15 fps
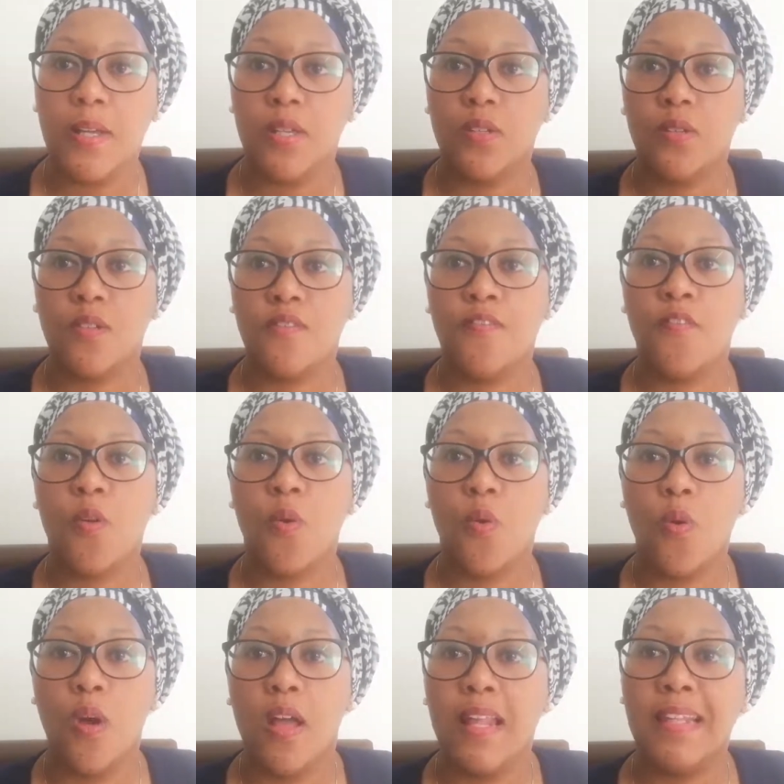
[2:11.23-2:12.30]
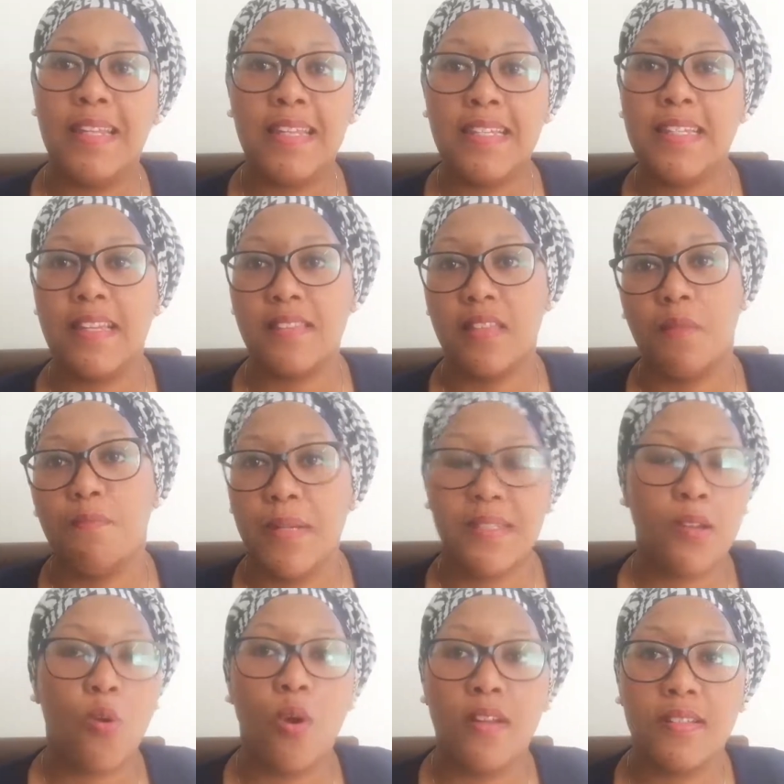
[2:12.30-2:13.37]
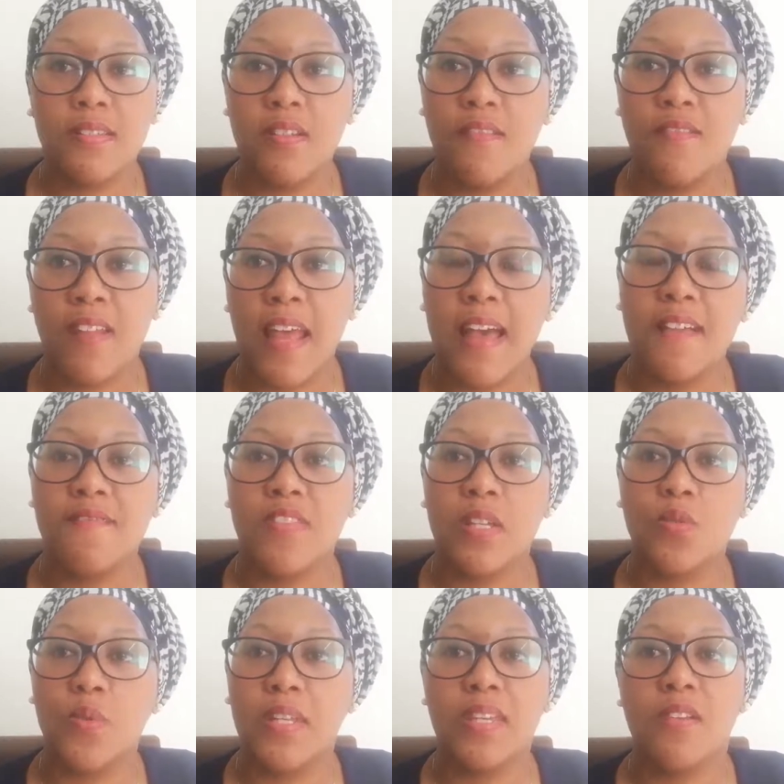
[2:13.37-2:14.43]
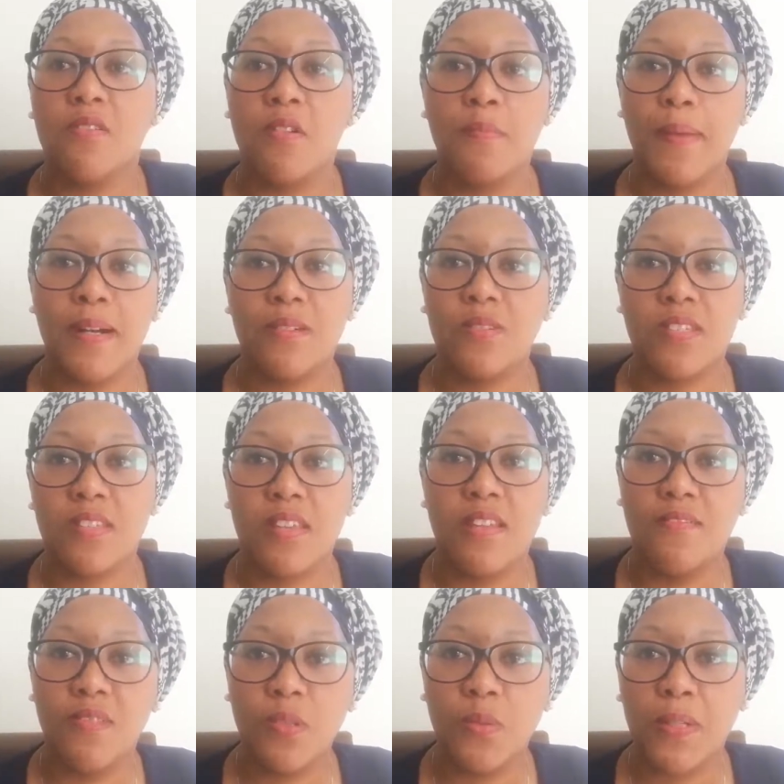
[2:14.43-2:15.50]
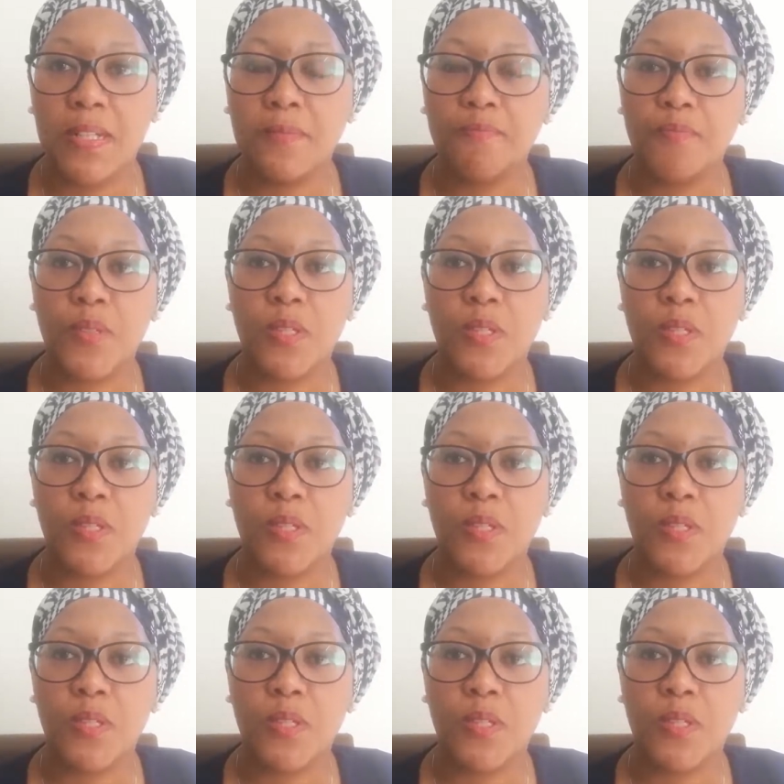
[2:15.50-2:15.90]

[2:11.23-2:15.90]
you know, for leading that better quality of life that we hear about everywhere?